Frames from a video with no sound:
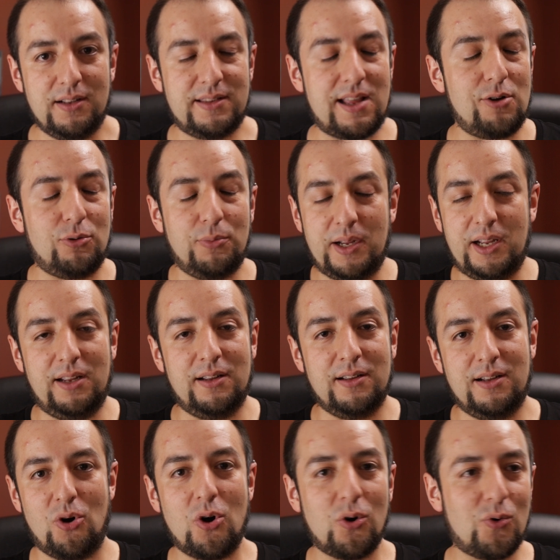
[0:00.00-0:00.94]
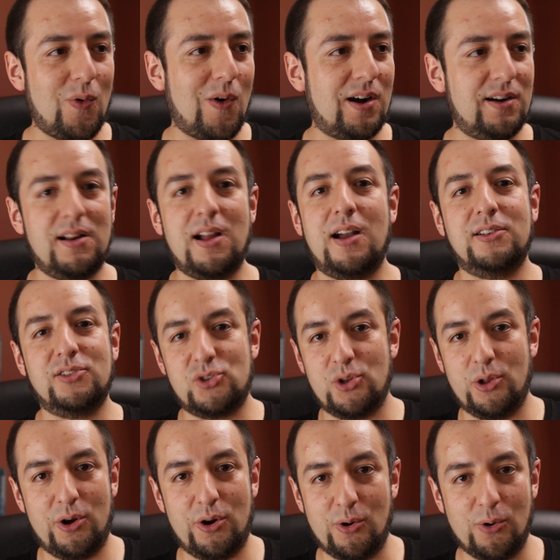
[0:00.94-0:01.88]
That will be awkward and
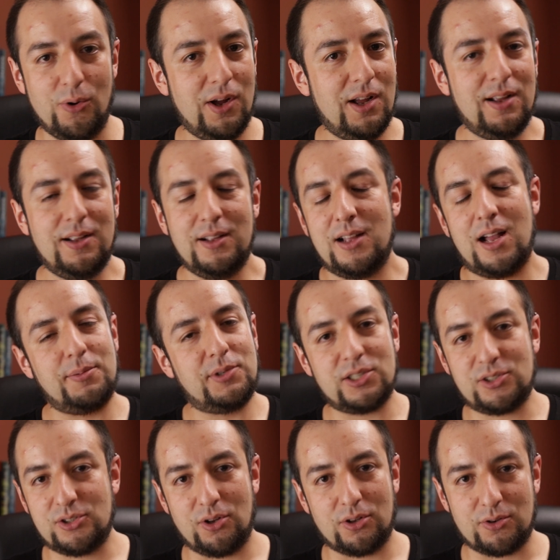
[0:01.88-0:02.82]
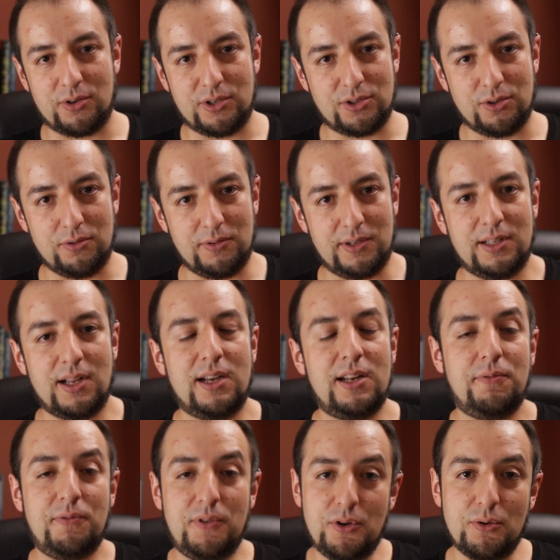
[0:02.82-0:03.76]
slow. I'm just not going to do it.
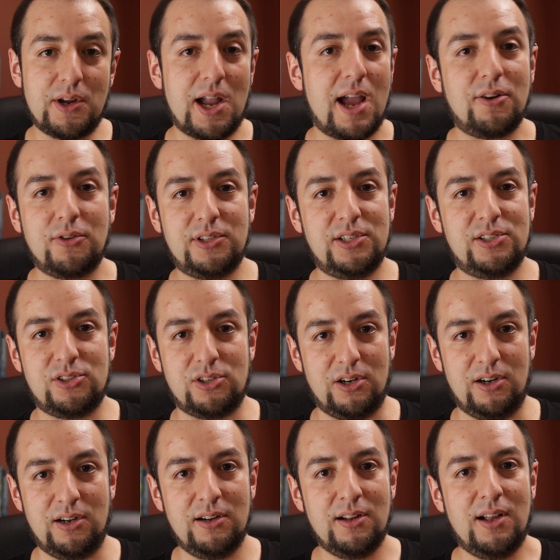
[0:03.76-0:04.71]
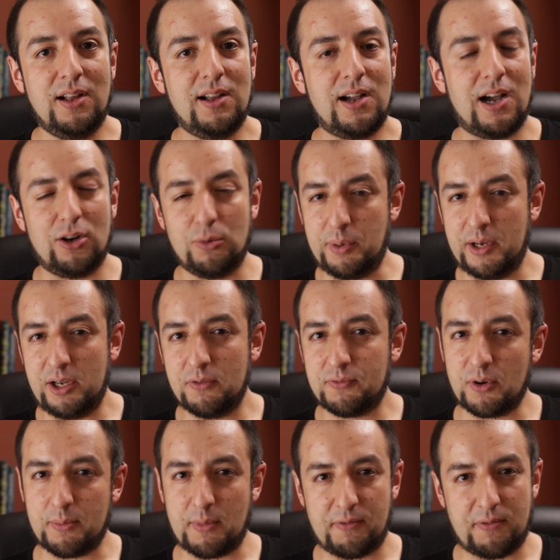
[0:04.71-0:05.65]
And if you cannot discern an opinion
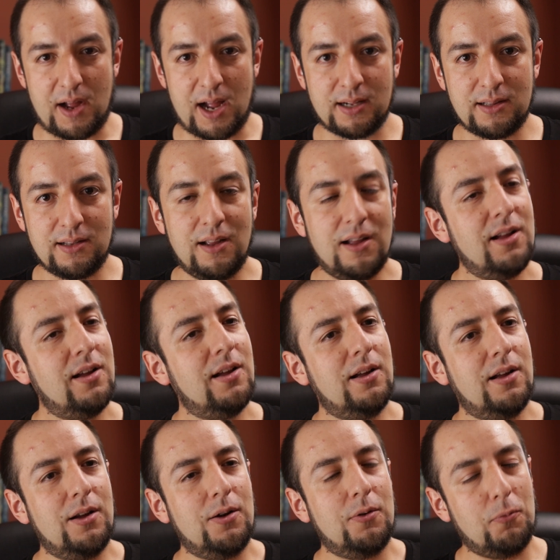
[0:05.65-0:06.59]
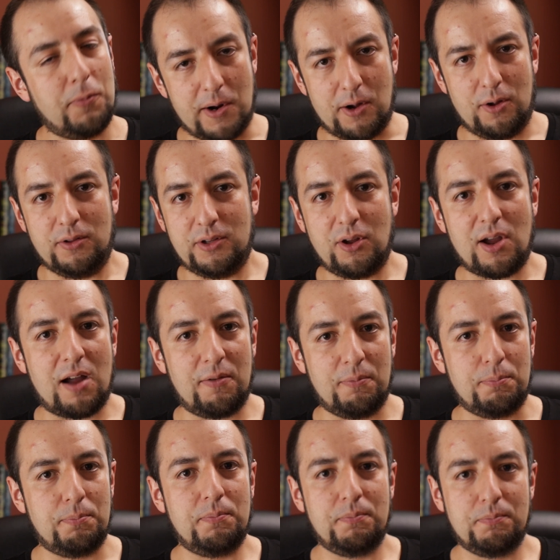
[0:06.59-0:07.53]
from a fact, well, you
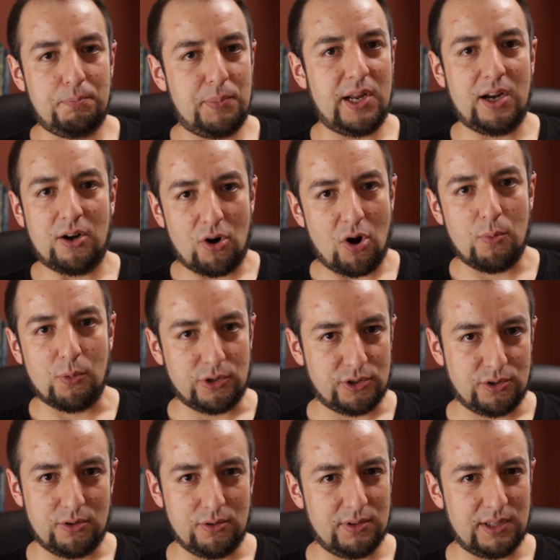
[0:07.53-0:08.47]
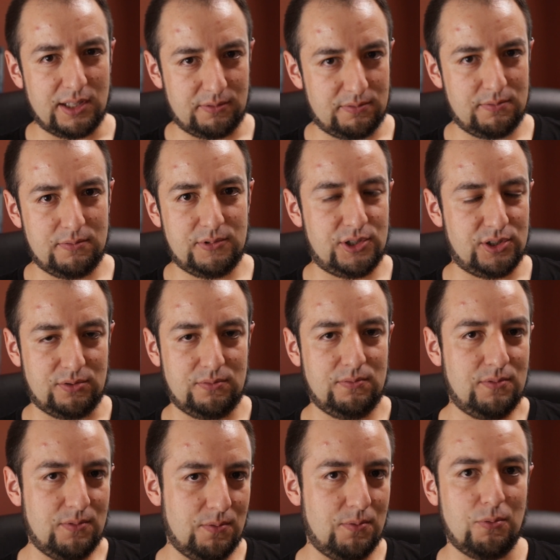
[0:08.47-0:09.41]
have bigger homework to do than just
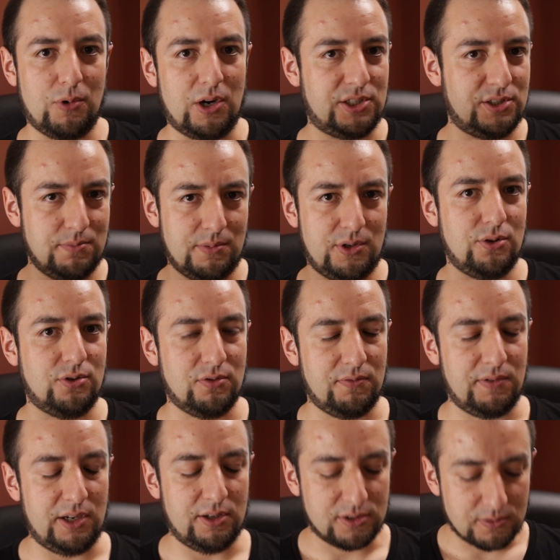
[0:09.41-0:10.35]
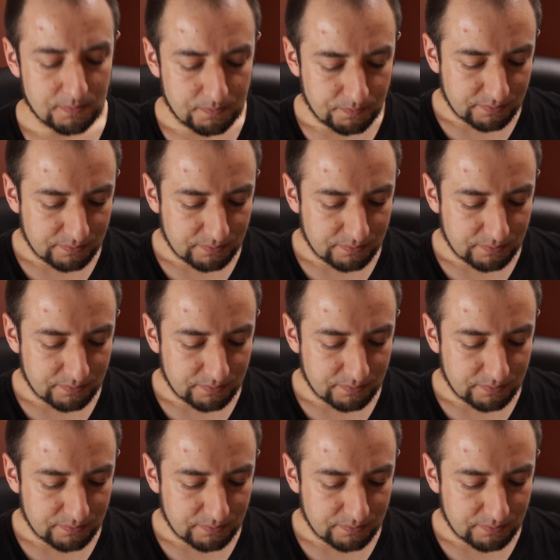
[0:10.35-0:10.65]
watch YouTube videos.